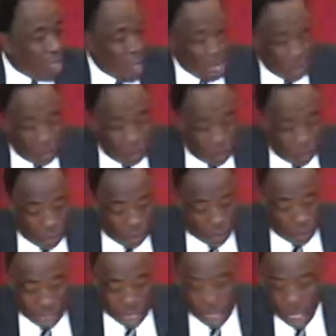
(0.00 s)
I told a woman
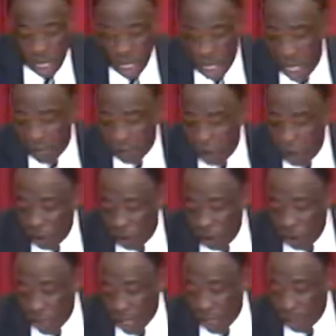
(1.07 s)
one day, I was talking to
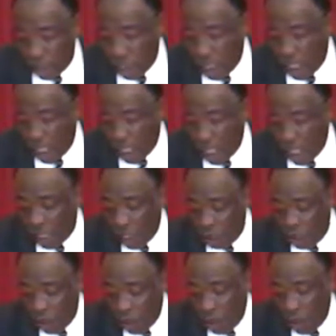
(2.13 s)
her about her son, and I said,
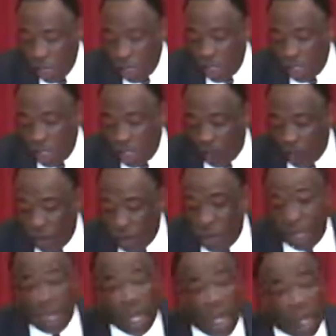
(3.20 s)
you know, he's very
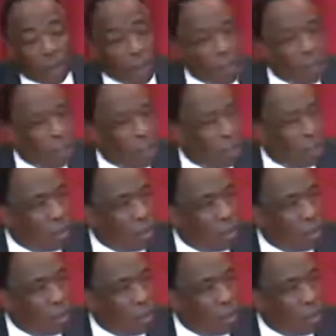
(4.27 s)
unhappy.